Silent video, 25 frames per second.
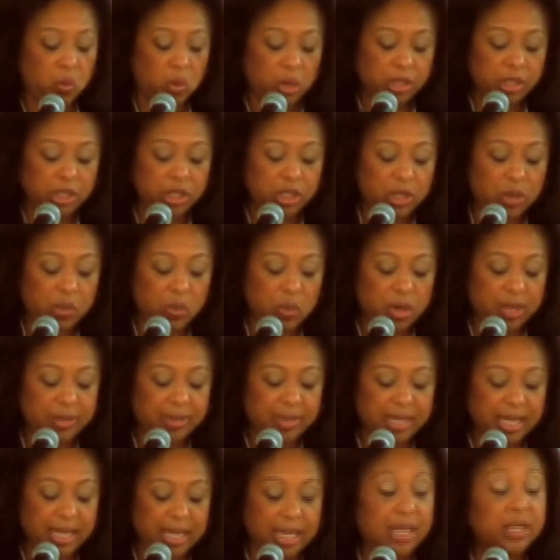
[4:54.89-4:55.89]
What do you
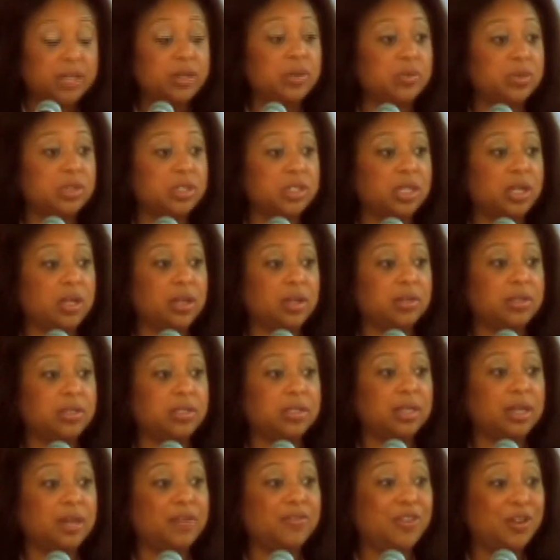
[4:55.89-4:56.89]
want the end
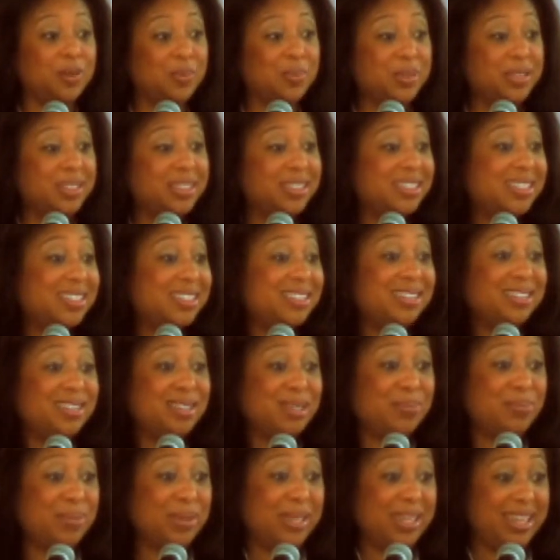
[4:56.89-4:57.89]
result of your business
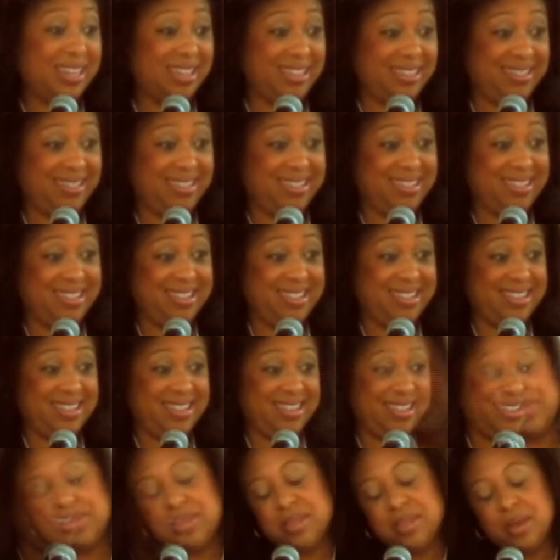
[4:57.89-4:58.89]
to be?
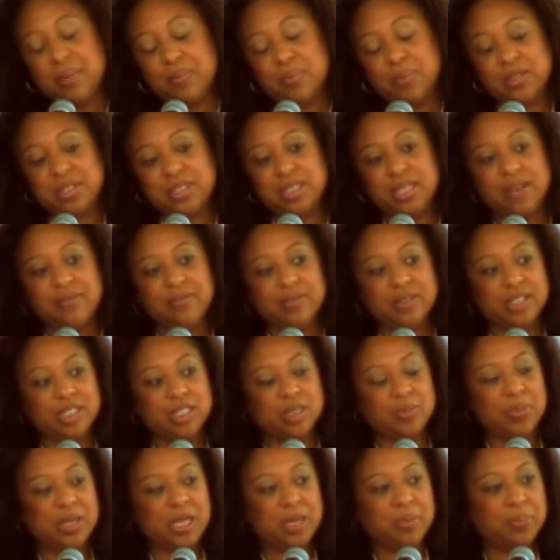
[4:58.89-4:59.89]
Number seven
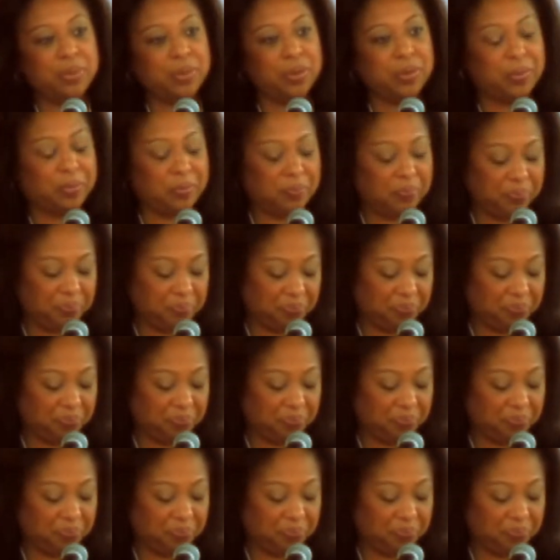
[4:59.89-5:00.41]
is people.